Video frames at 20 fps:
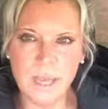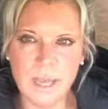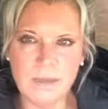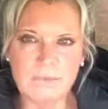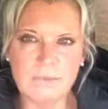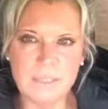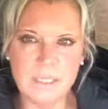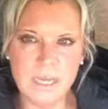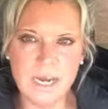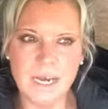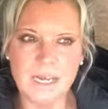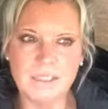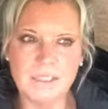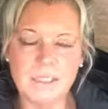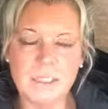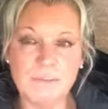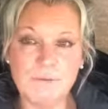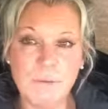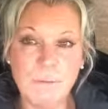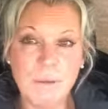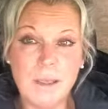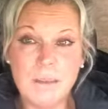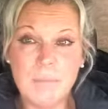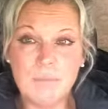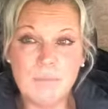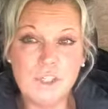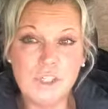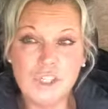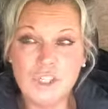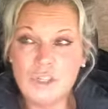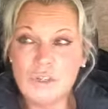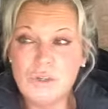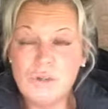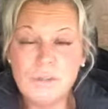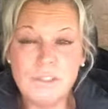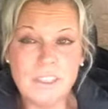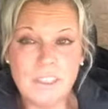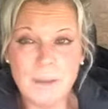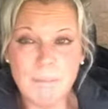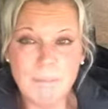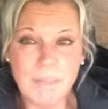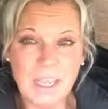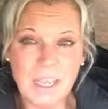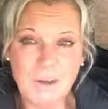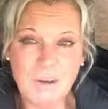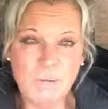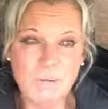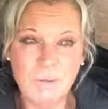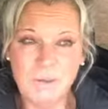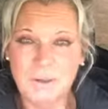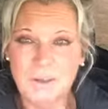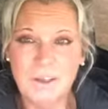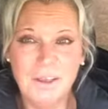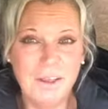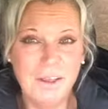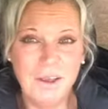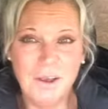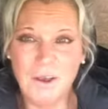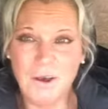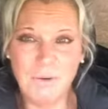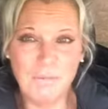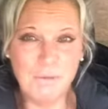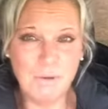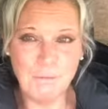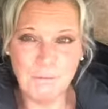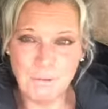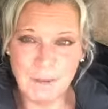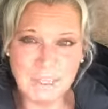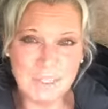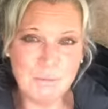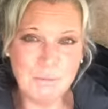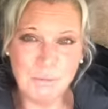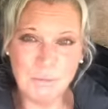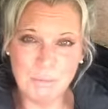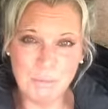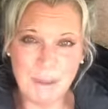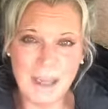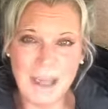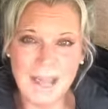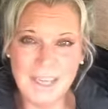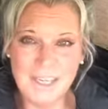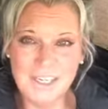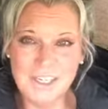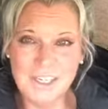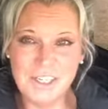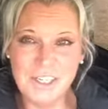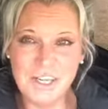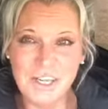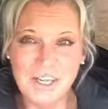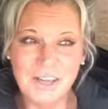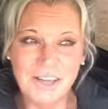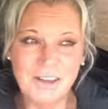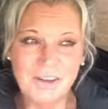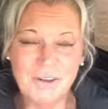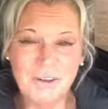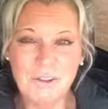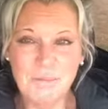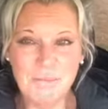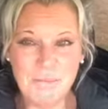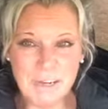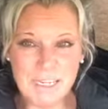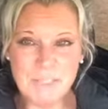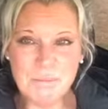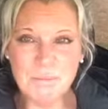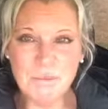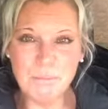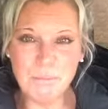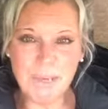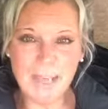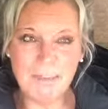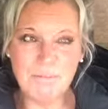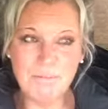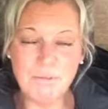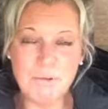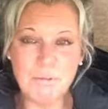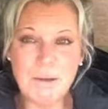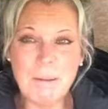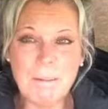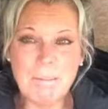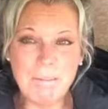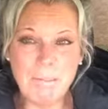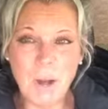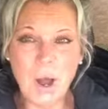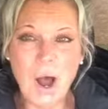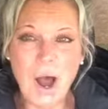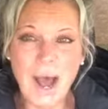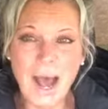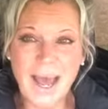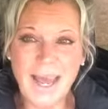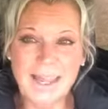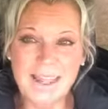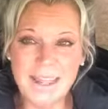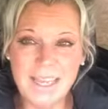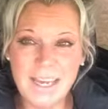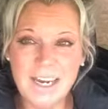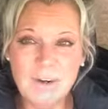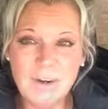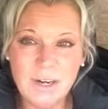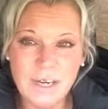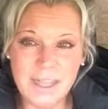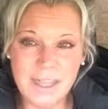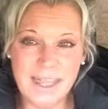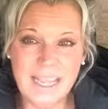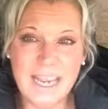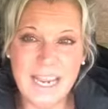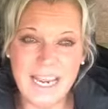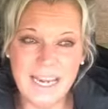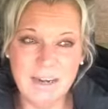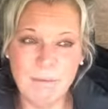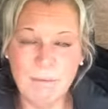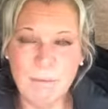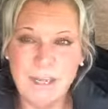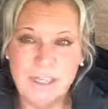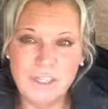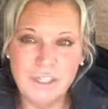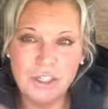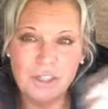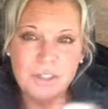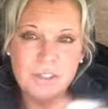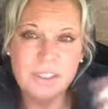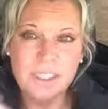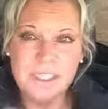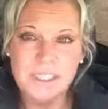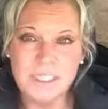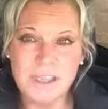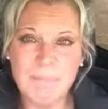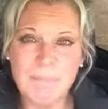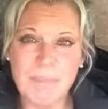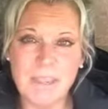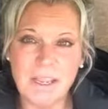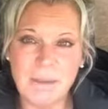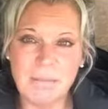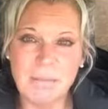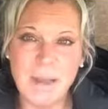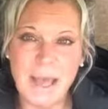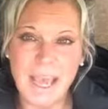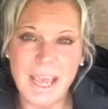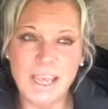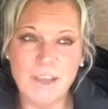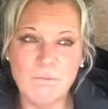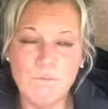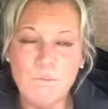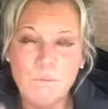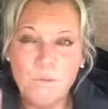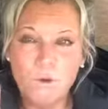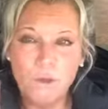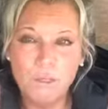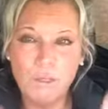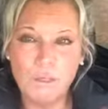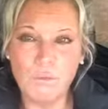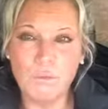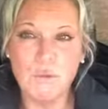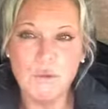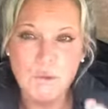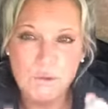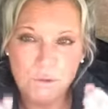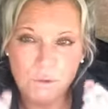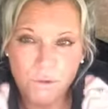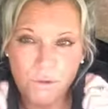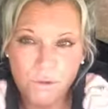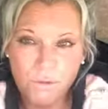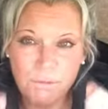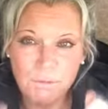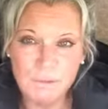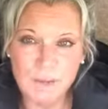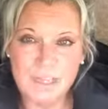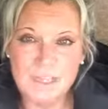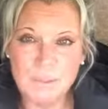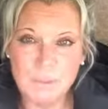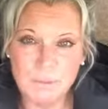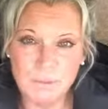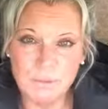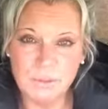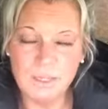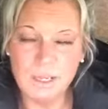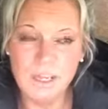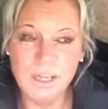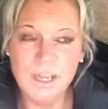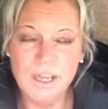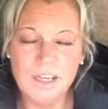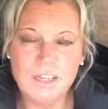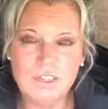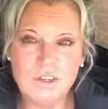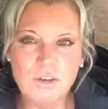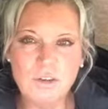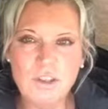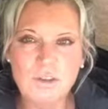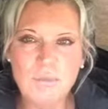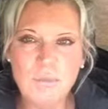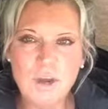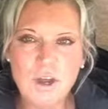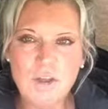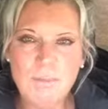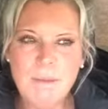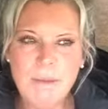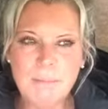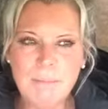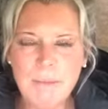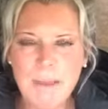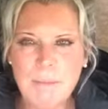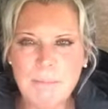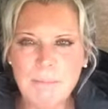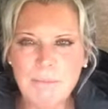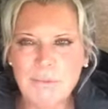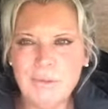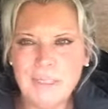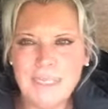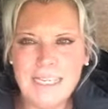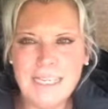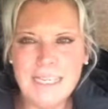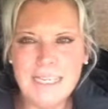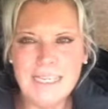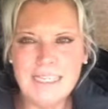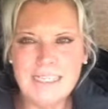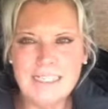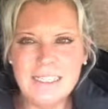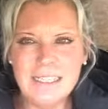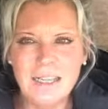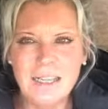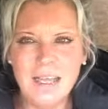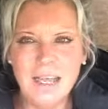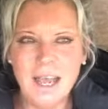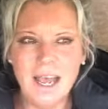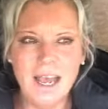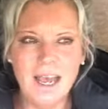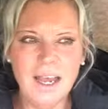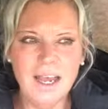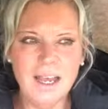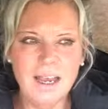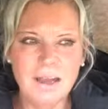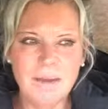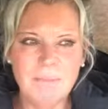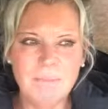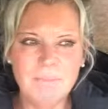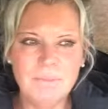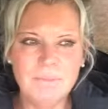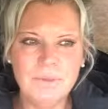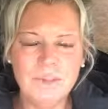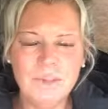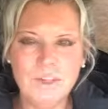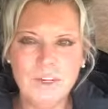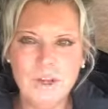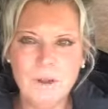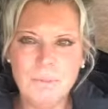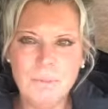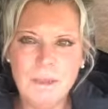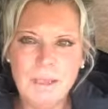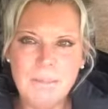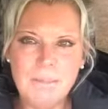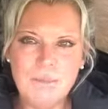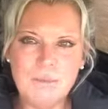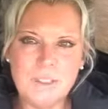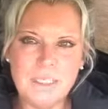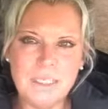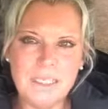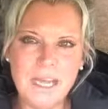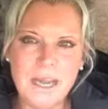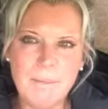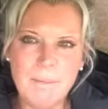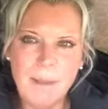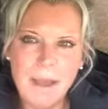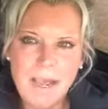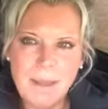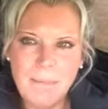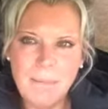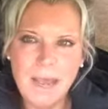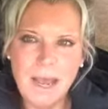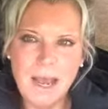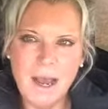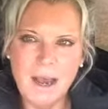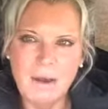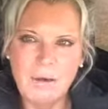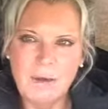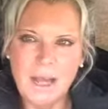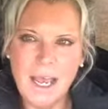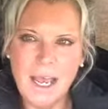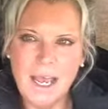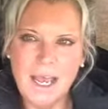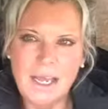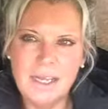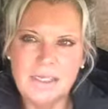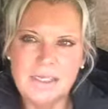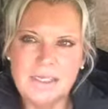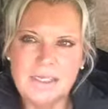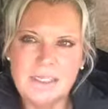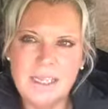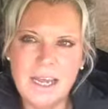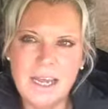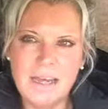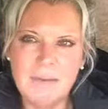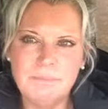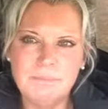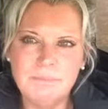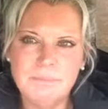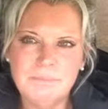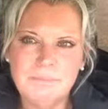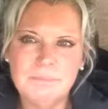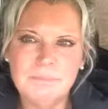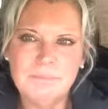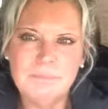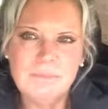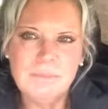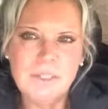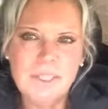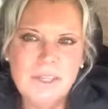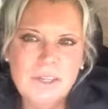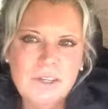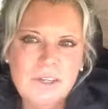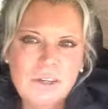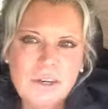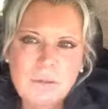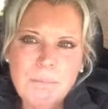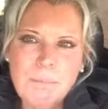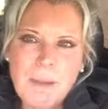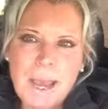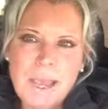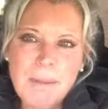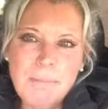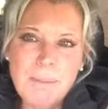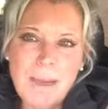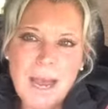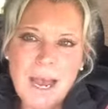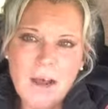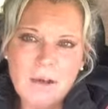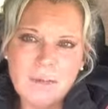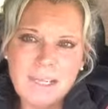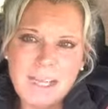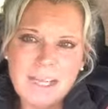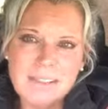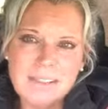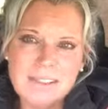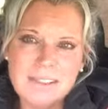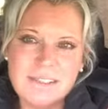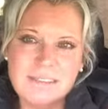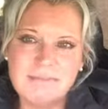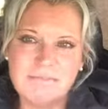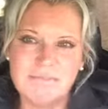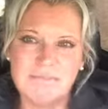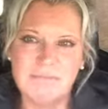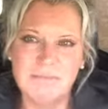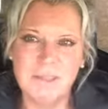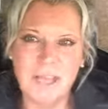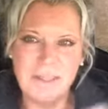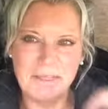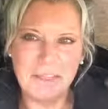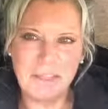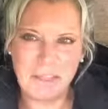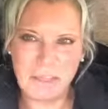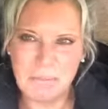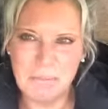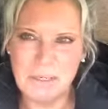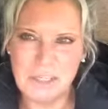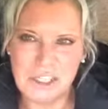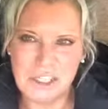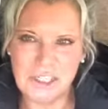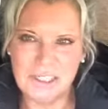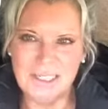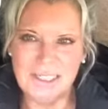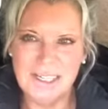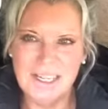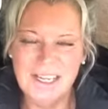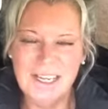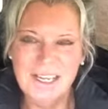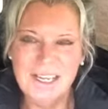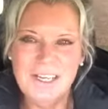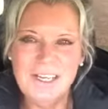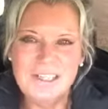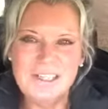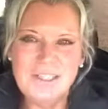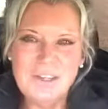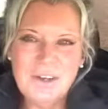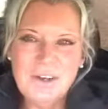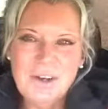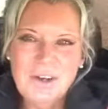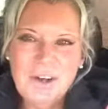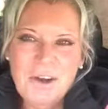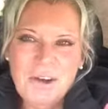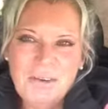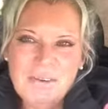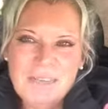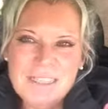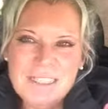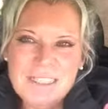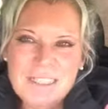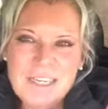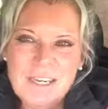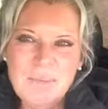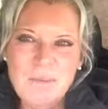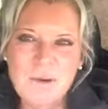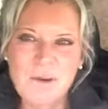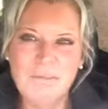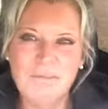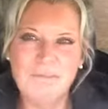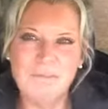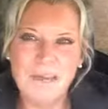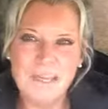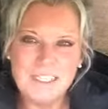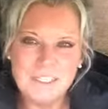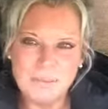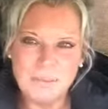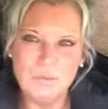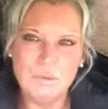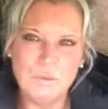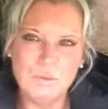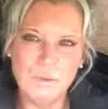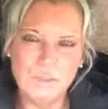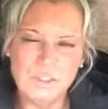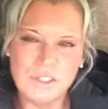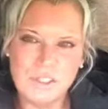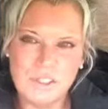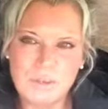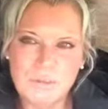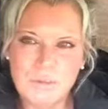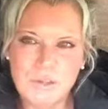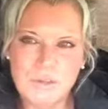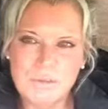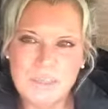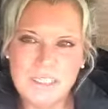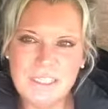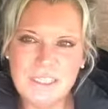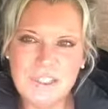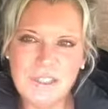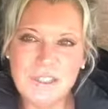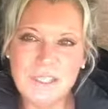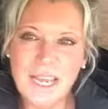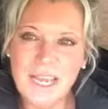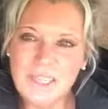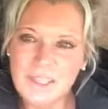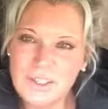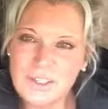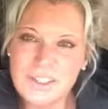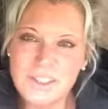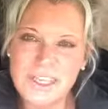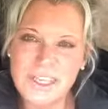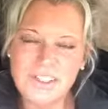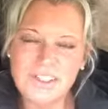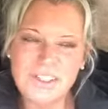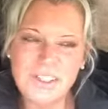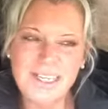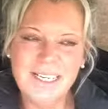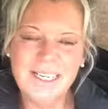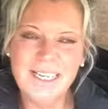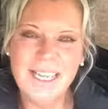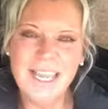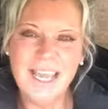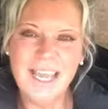advertisers, for people to choose something off your Facebook page or the Facebook platform and buy there and then by choosing something and paying for it through Facebook. So at the moment, people lead, you know, people to like PayPal, and, you know, PayPal gets like the commission. So obviously what Facebook wants to move into, hello, Sandrine.